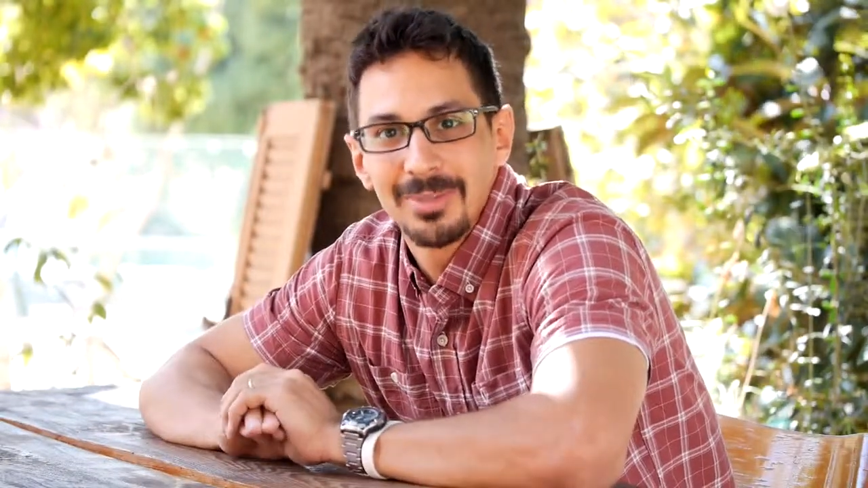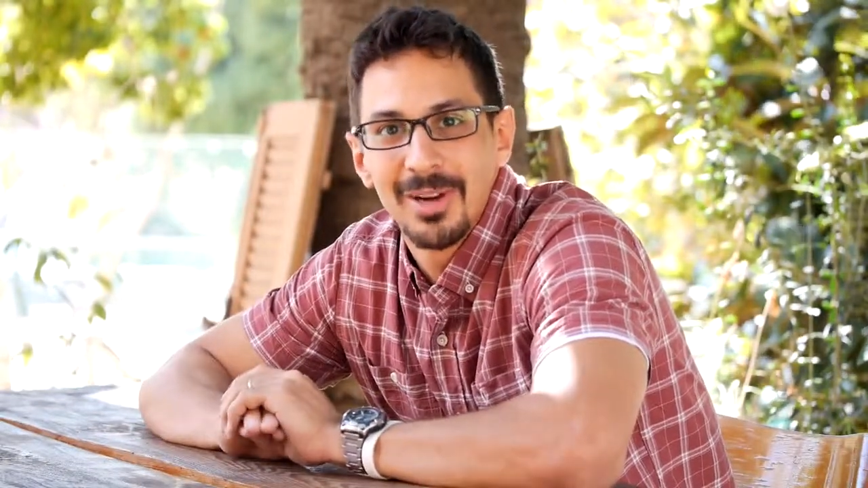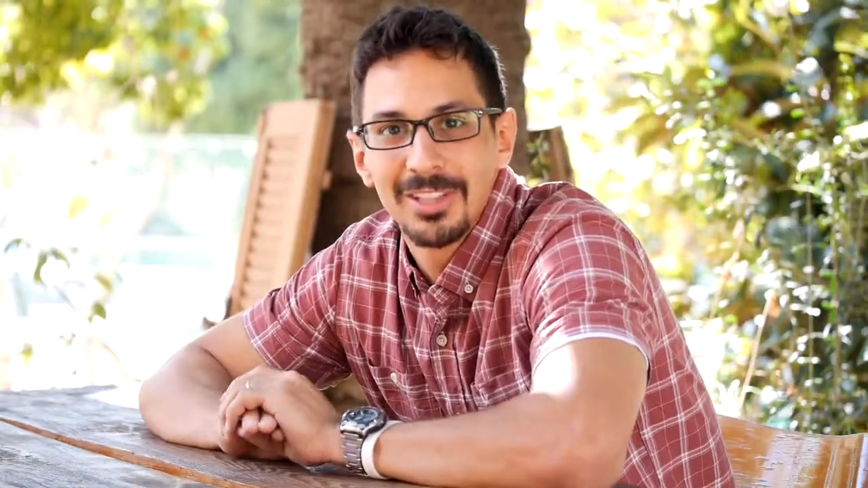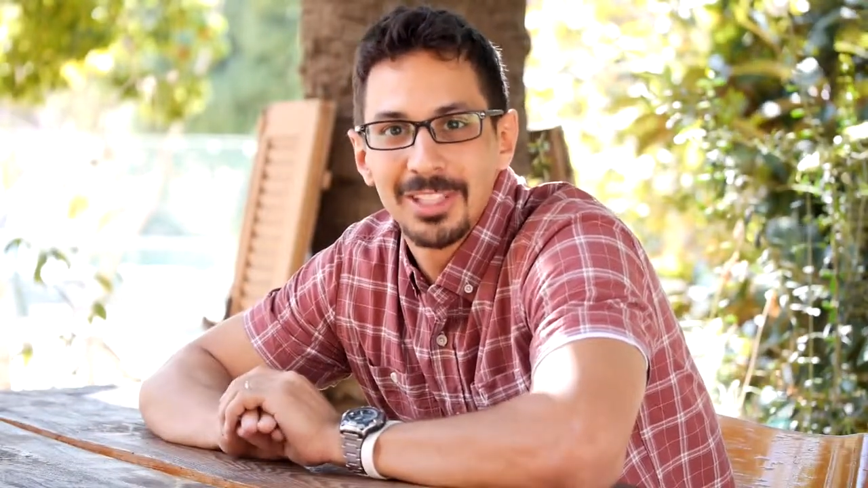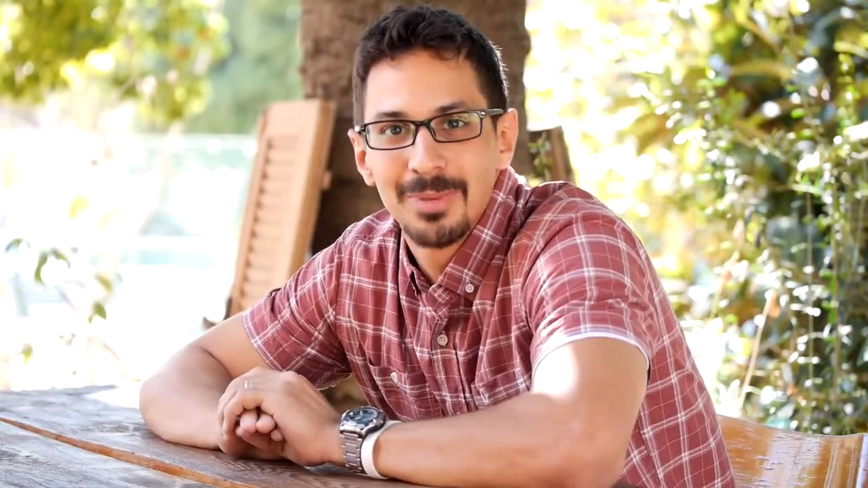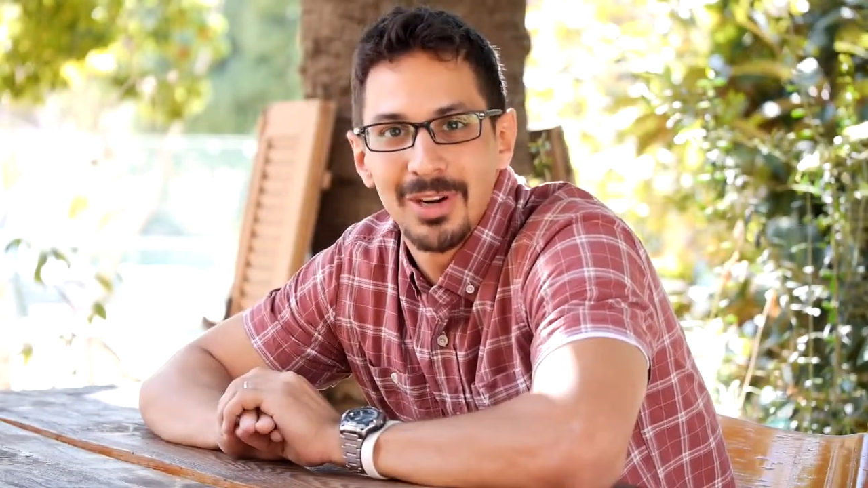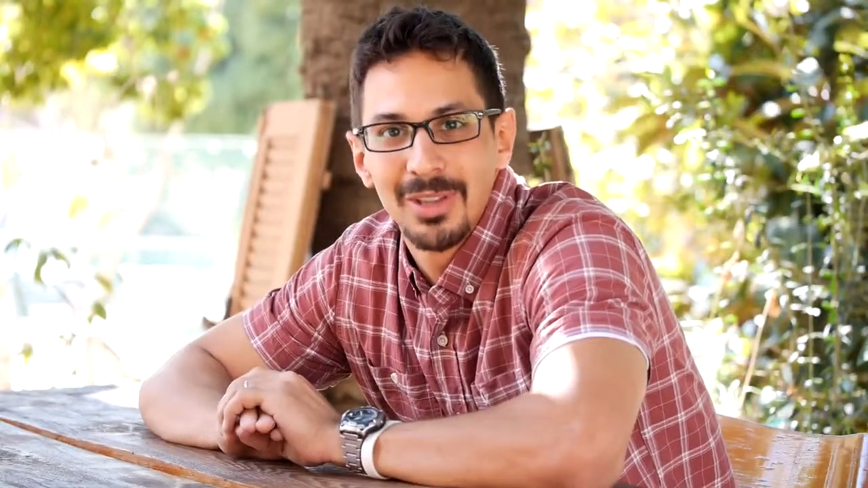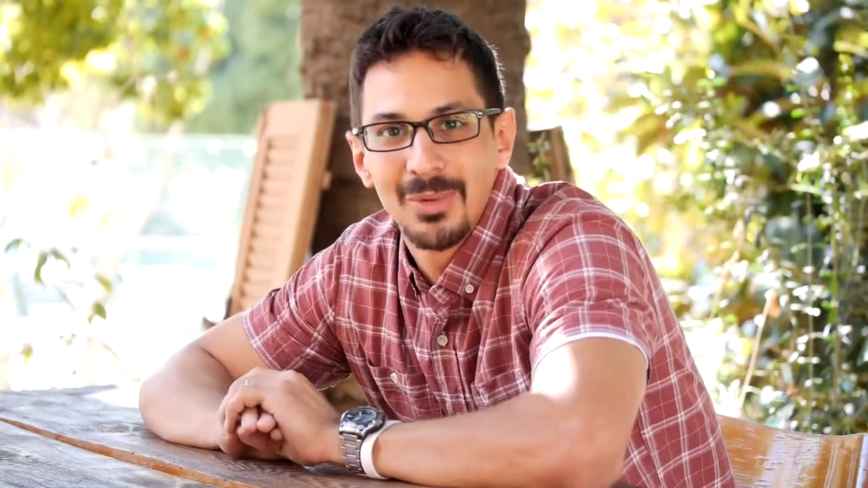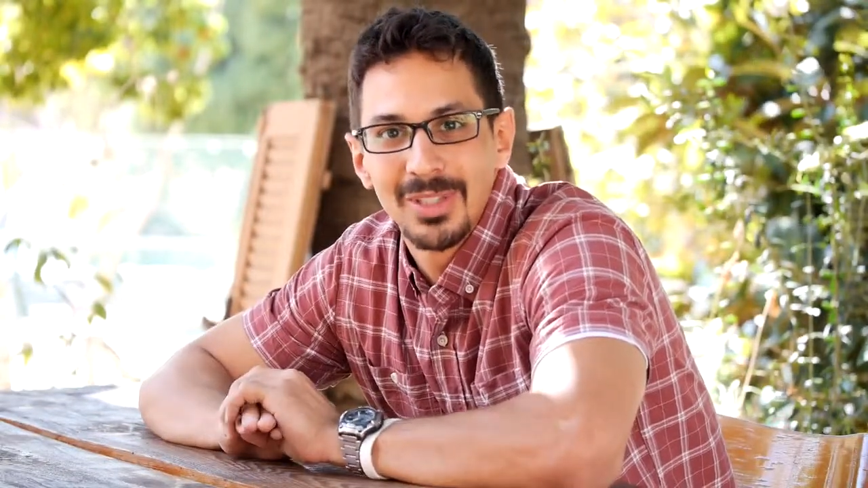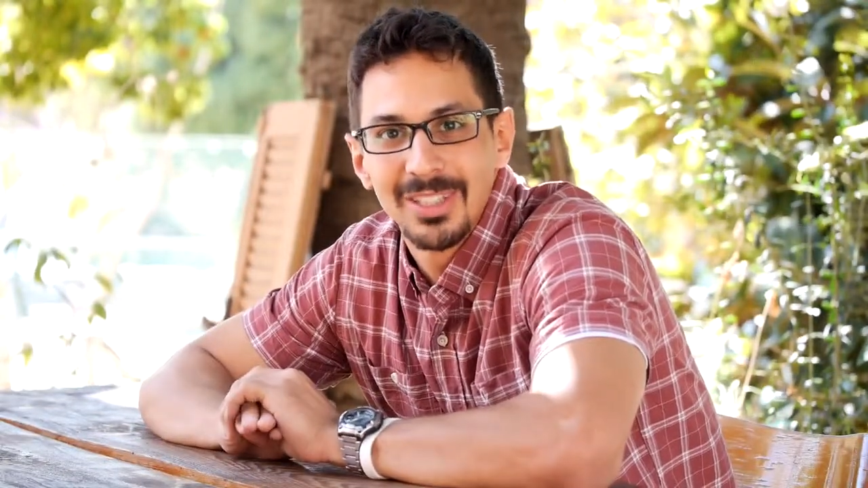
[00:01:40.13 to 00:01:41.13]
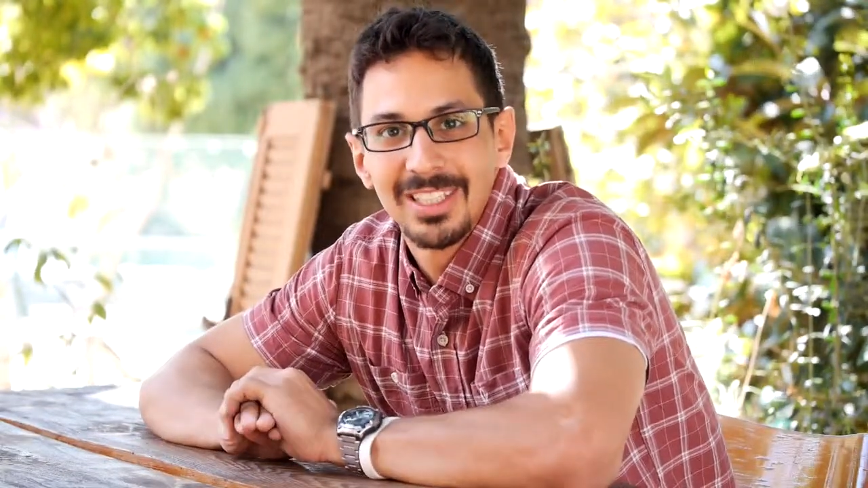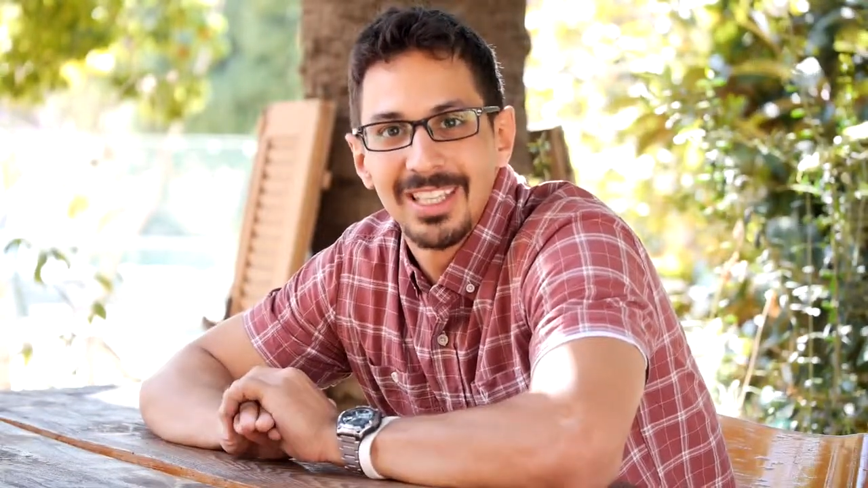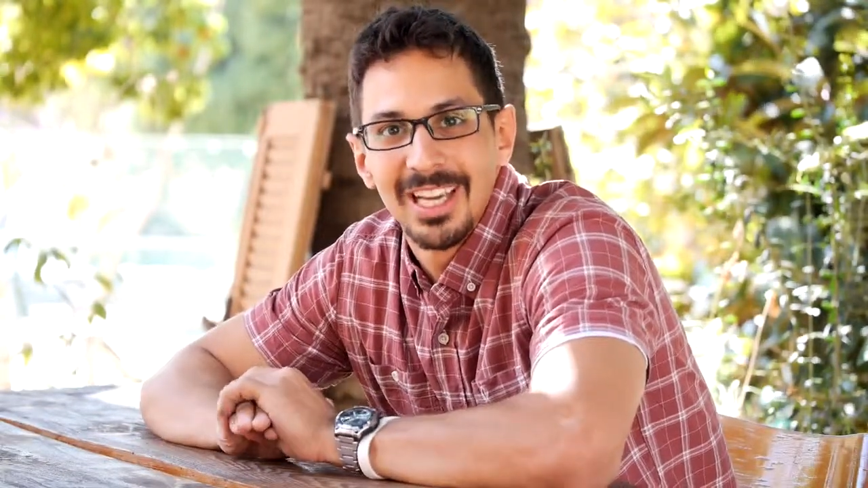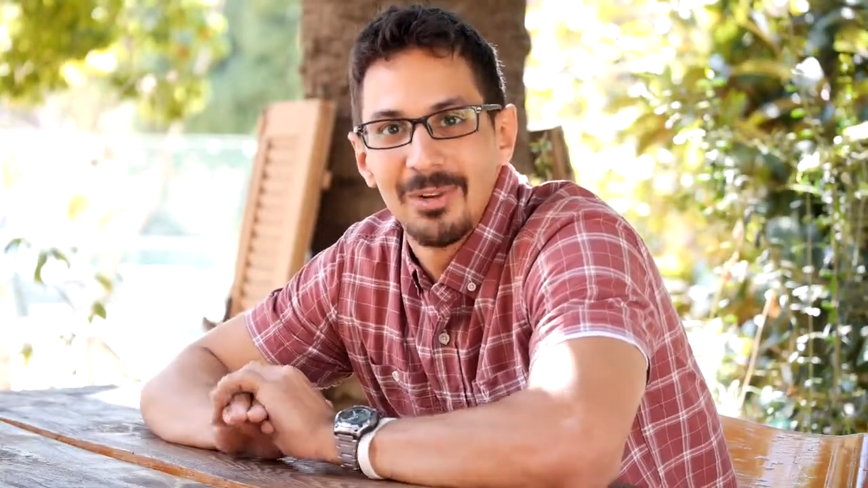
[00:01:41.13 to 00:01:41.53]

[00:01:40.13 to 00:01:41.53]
about this part of the world